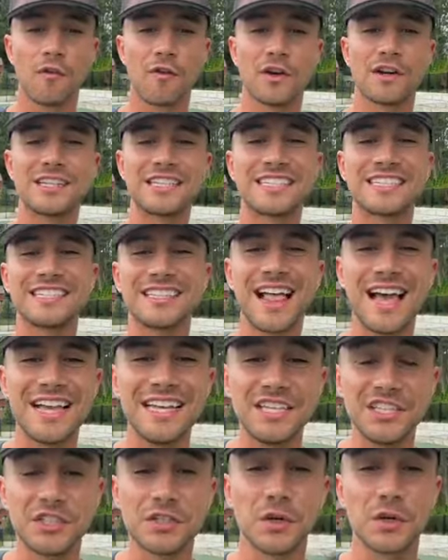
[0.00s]
For the
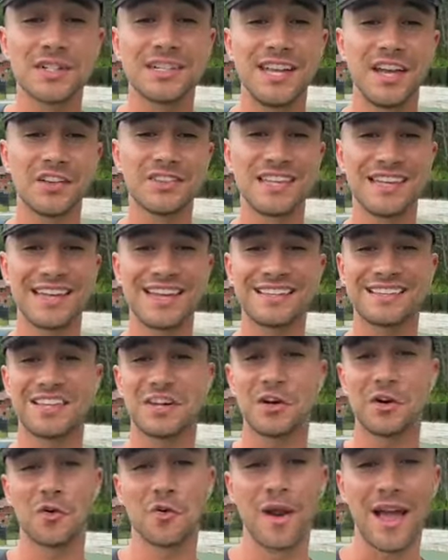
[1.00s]
slice, you're tilting it
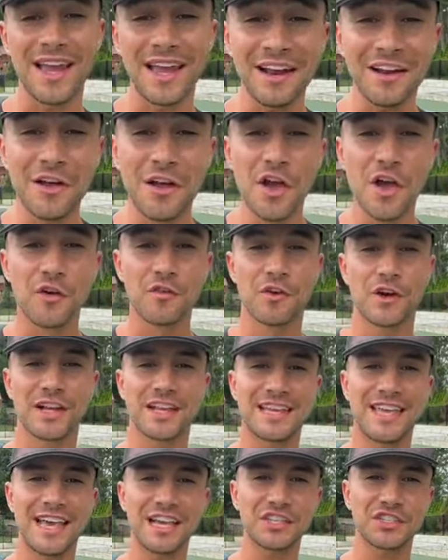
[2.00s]
to the right.
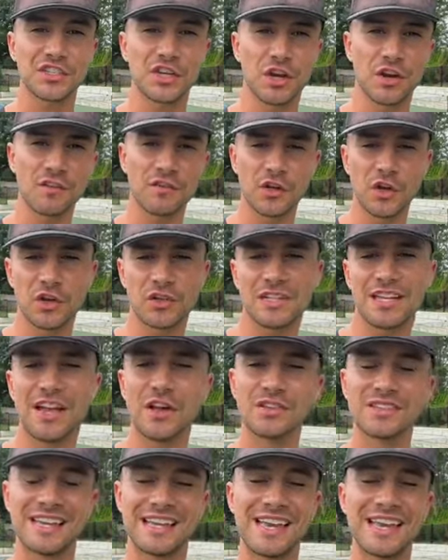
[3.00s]
For the kick serve, you're
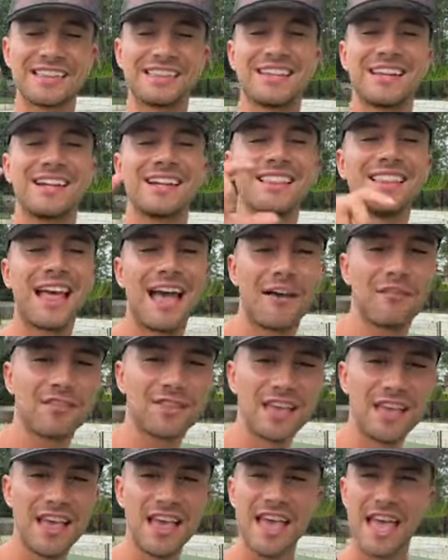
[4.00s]
tilting it to the
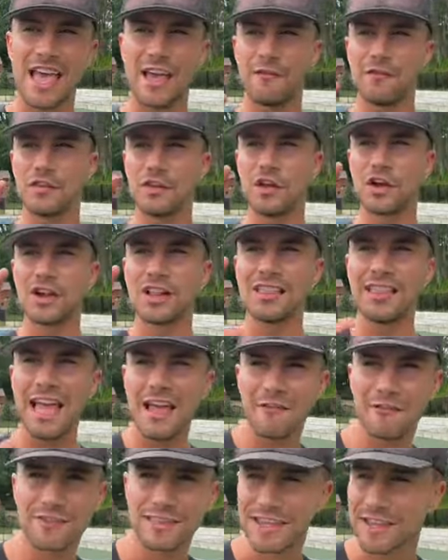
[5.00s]
left. If you're a
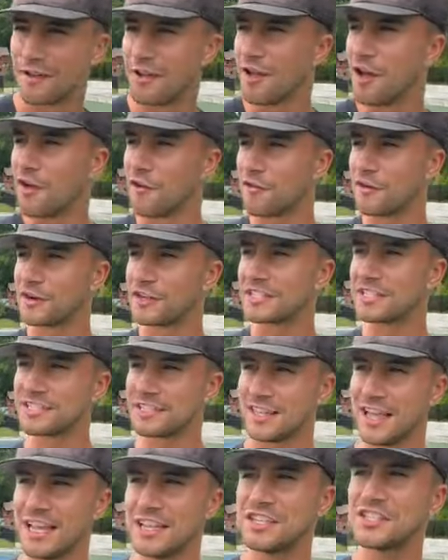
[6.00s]
lefty, for the
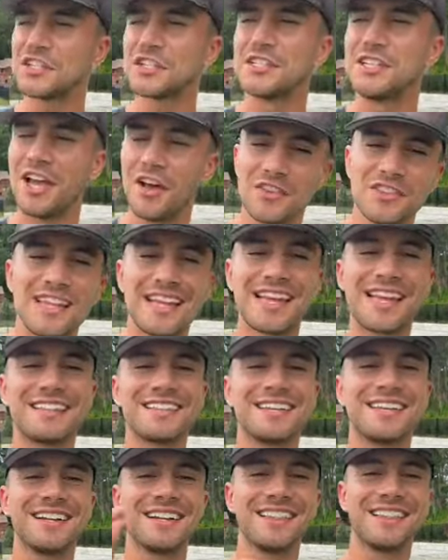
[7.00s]
slice, you're tilting
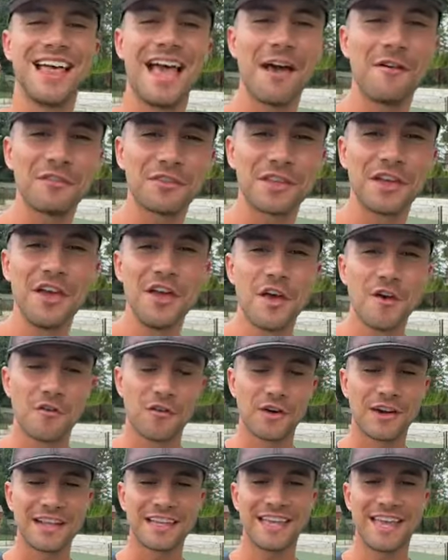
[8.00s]
it to the left.
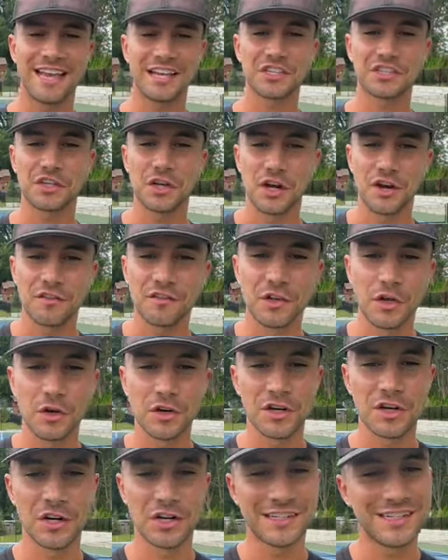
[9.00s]
For the kick serve,
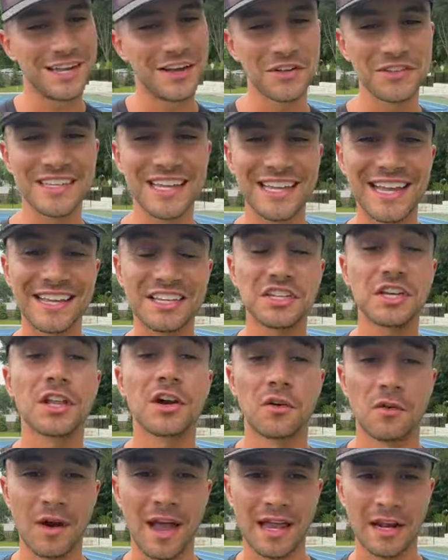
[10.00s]
you're, you're tilting it
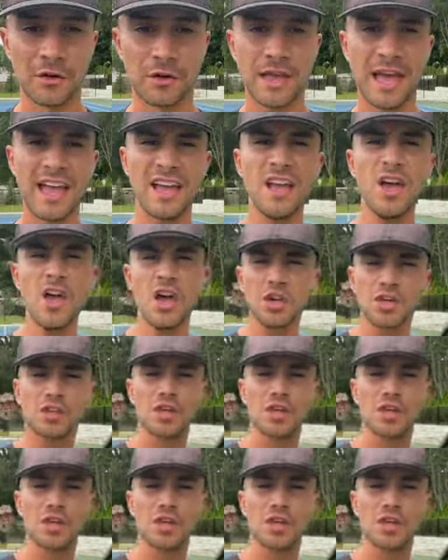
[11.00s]
to the right, okay?